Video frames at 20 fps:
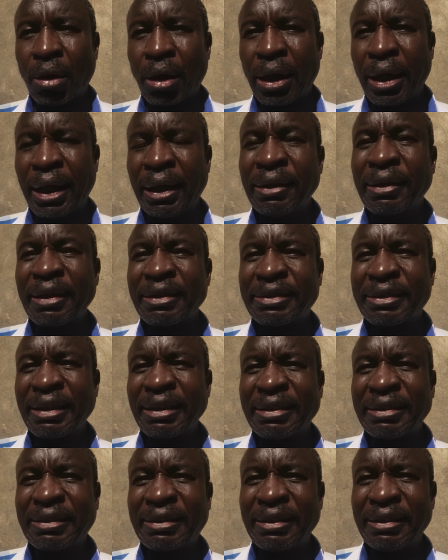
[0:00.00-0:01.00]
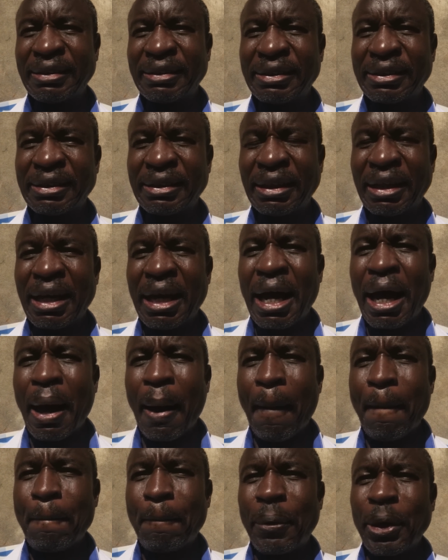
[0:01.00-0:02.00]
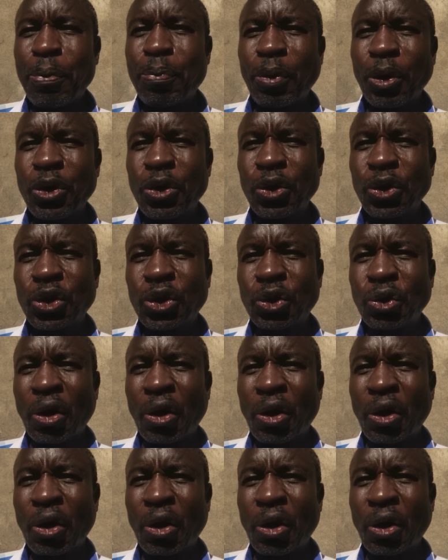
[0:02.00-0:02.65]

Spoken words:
in the 60s, people used to